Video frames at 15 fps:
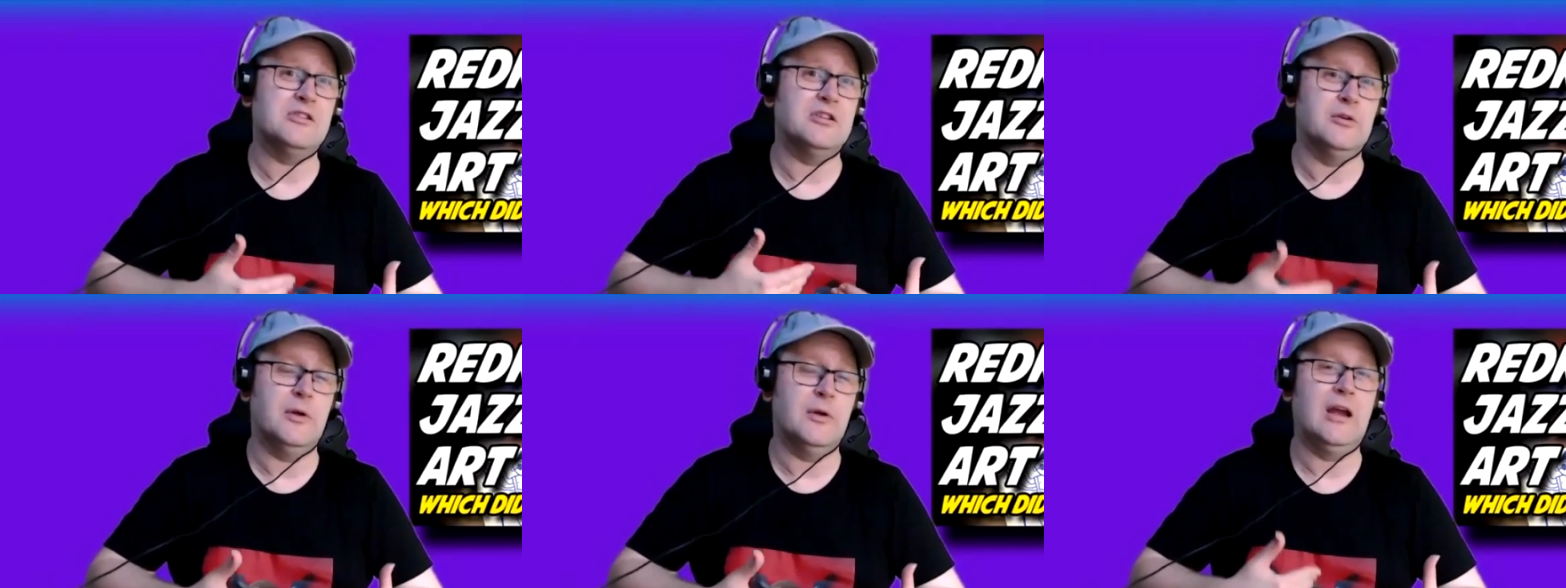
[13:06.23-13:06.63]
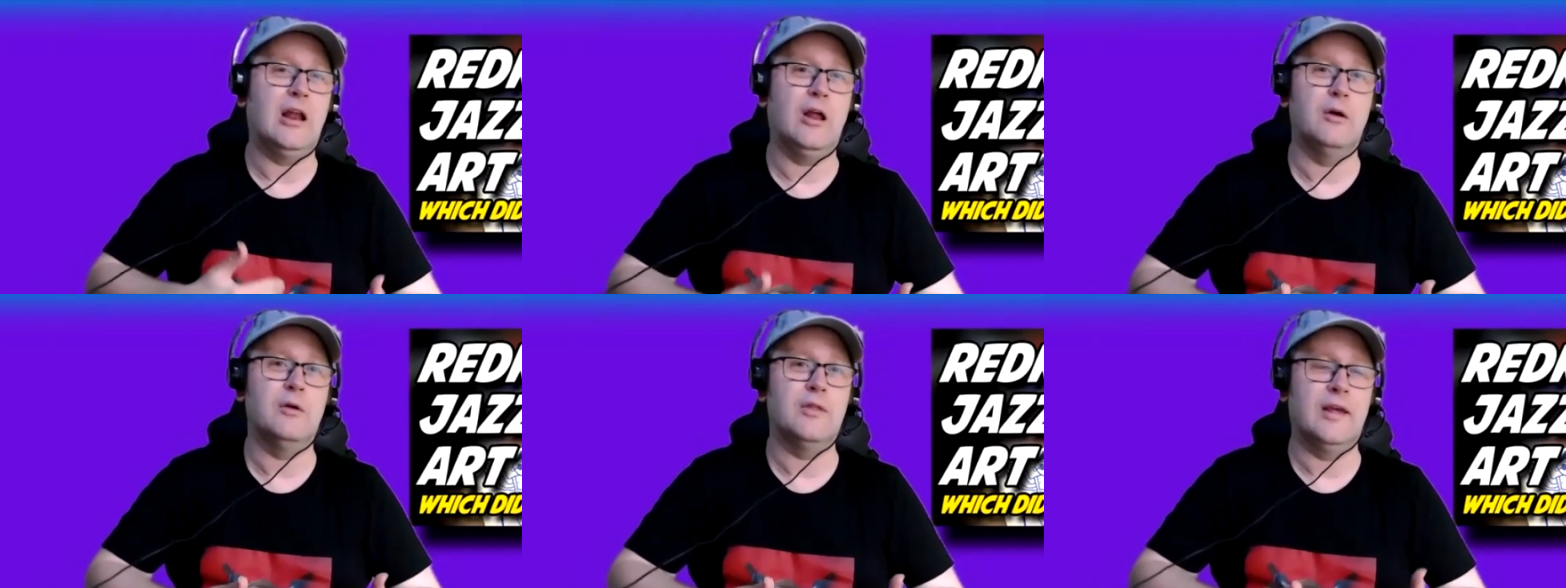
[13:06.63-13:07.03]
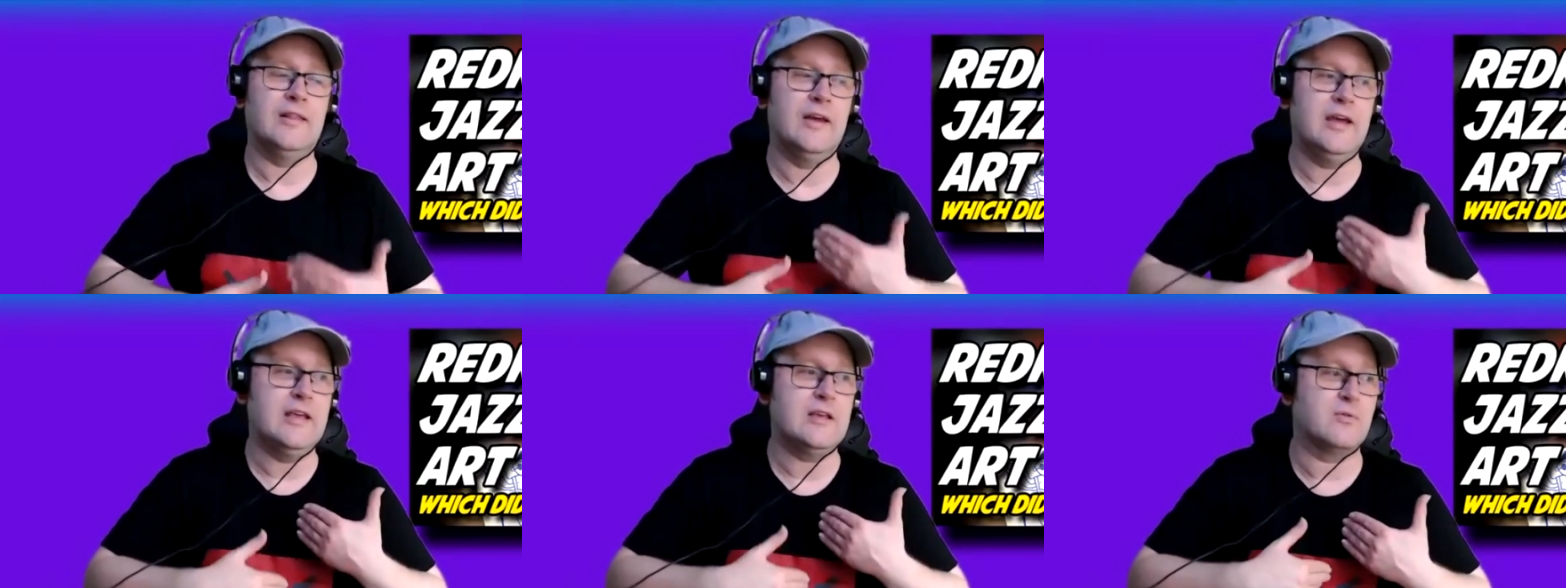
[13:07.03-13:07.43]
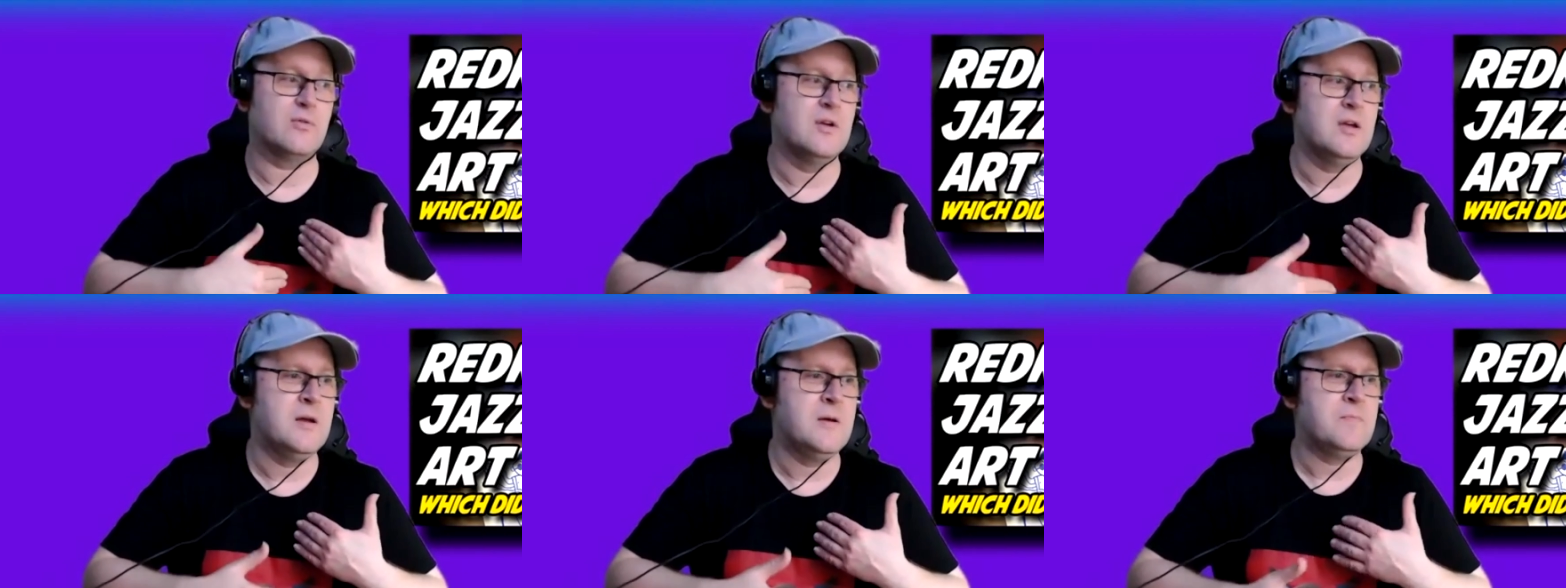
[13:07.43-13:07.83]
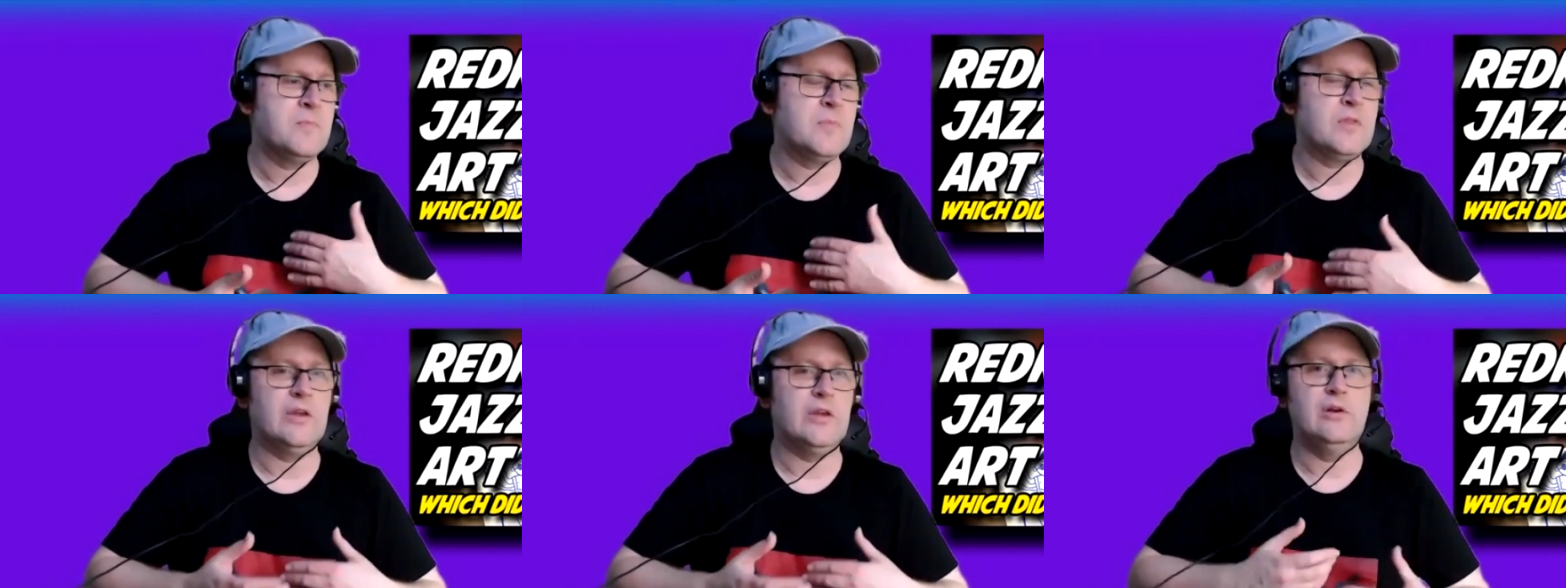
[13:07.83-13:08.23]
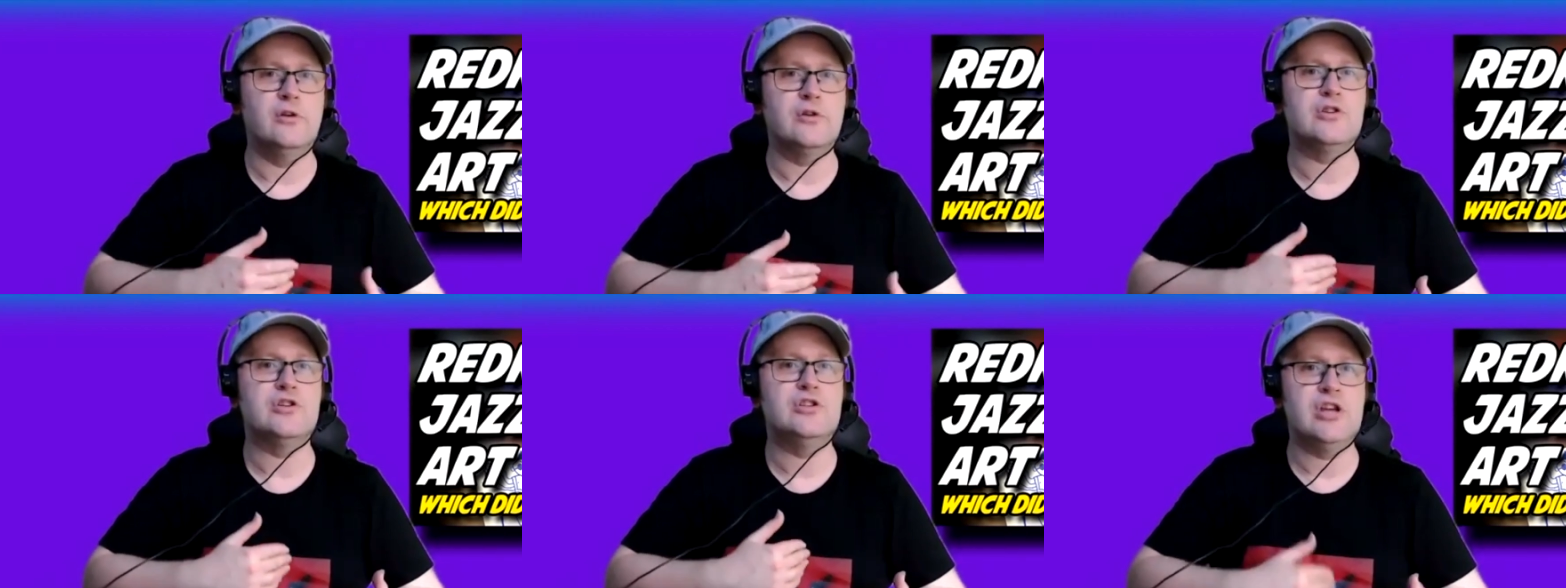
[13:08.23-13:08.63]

to doing clothing that looks